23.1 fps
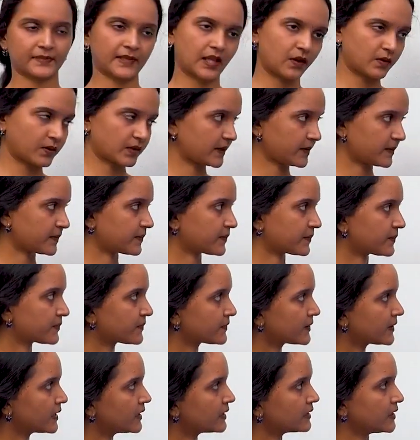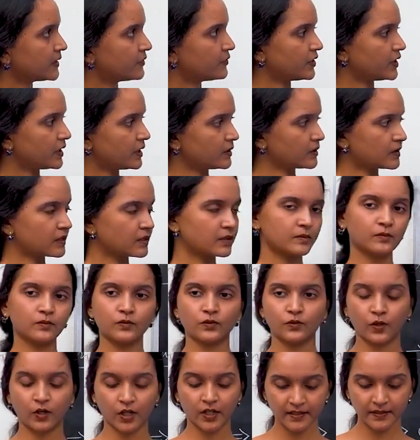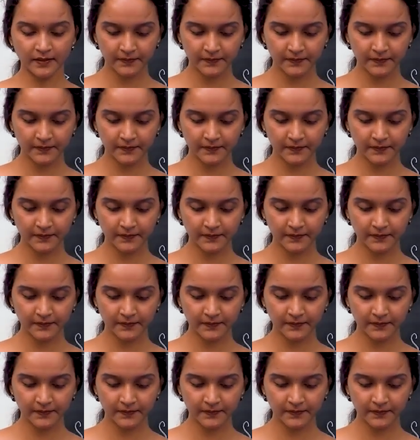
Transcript: Okay. We'll move on.